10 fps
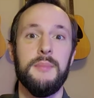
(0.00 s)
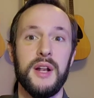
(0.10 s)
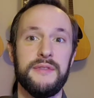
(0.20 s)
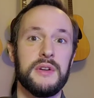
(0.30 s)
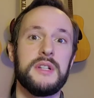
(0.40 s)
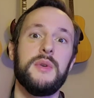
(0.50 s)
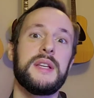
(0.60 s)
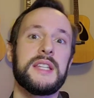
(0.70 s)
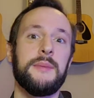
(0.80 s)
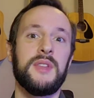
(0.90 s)
But if you're
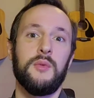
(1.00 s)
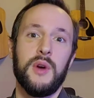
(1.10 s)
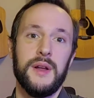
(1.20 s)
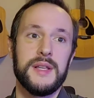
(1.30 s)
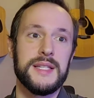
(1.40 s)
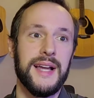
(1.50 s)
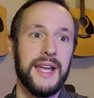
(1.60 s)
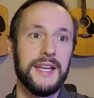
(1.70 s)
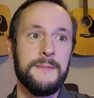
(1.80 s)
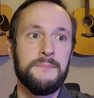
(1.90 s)
doing something where it's
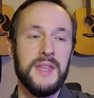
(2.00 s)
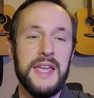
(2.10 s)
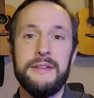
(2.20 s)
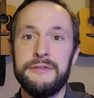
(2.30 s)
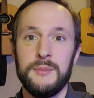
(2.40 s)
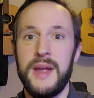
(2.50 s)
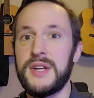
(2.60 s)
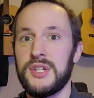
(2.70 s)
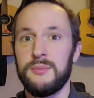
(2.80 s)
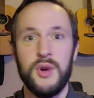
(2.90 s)
like
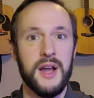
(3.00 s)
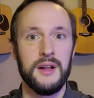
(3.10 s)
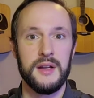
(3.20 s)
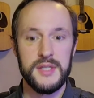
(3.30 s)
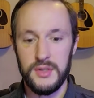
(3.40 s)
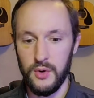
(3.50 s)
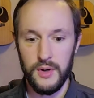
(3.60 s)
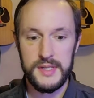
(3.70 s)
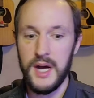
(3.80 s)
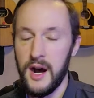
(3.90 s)
information products
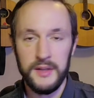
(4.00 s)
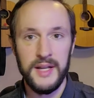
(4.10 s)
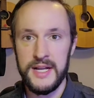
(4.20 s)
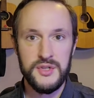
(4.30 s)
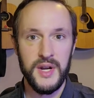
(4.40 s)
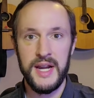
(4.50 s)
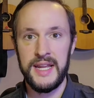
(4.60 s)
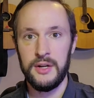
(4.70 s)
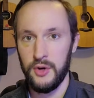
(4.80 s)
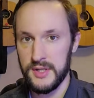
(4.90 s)
or it's online
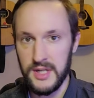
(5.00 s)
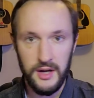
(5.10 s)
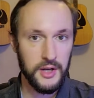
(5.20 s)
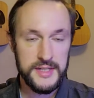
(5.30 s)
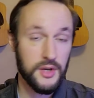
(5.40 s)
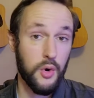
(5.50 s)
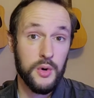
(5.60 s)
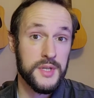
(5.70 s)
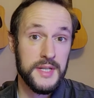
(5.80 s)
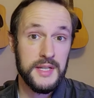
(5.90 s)
training or it's
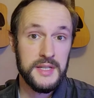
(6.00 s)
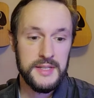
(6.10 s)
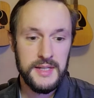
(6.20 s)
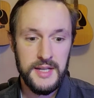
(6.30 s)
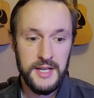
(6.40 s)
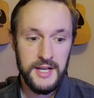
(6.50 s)
courses,